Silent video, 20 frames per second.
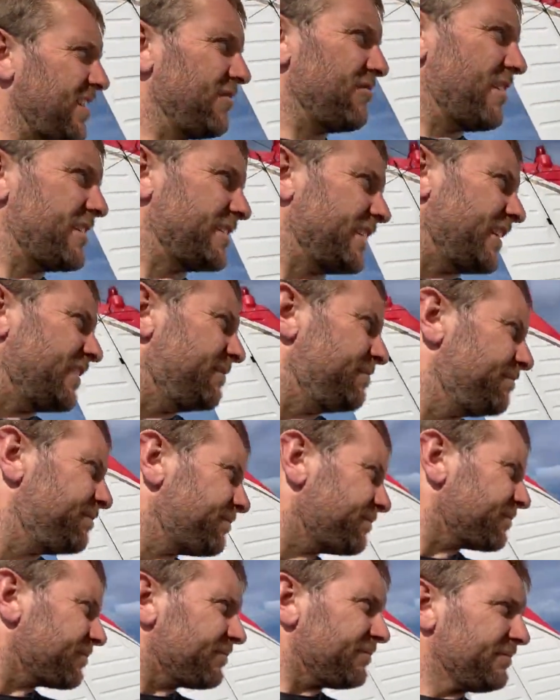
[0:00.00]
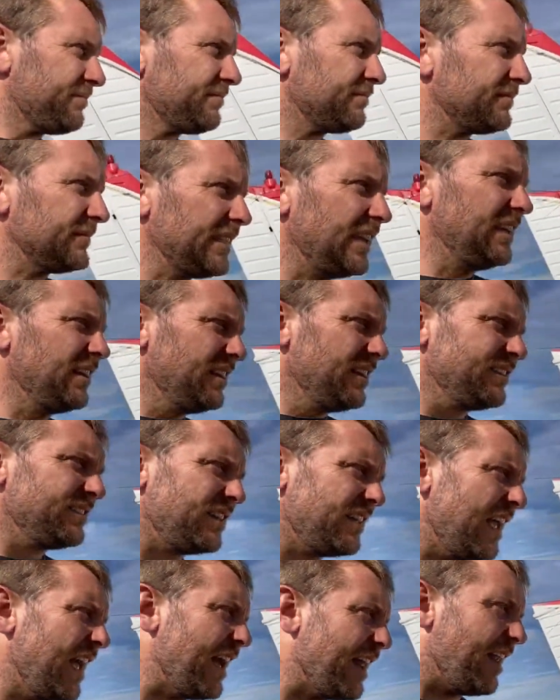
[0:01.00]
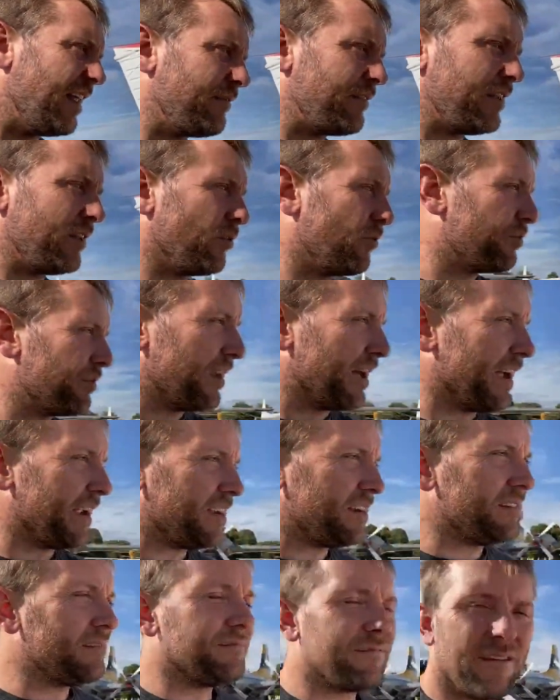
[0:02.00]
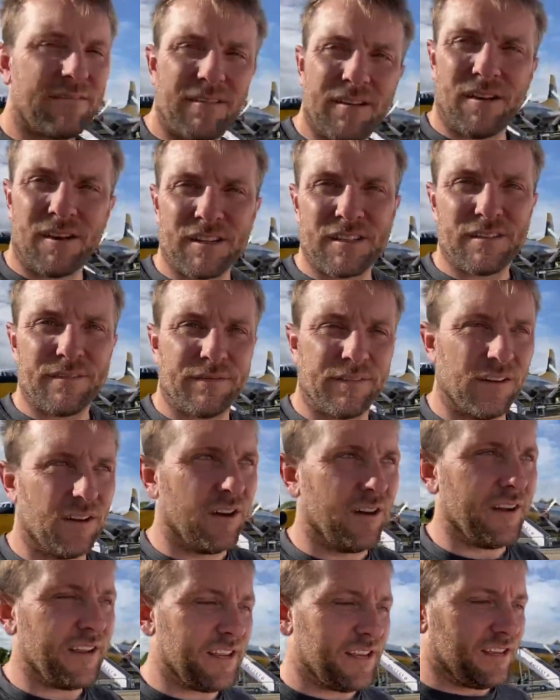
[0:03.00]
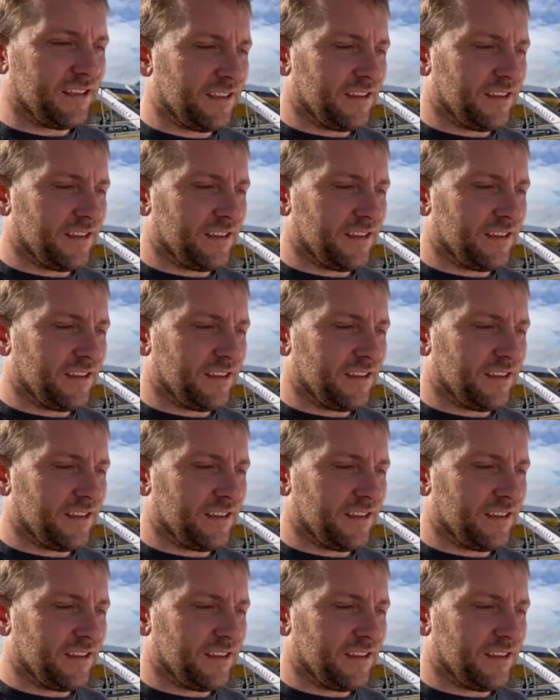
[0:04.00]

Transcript: That's our rudder. So yeah, lovely little plane, very nice to fly.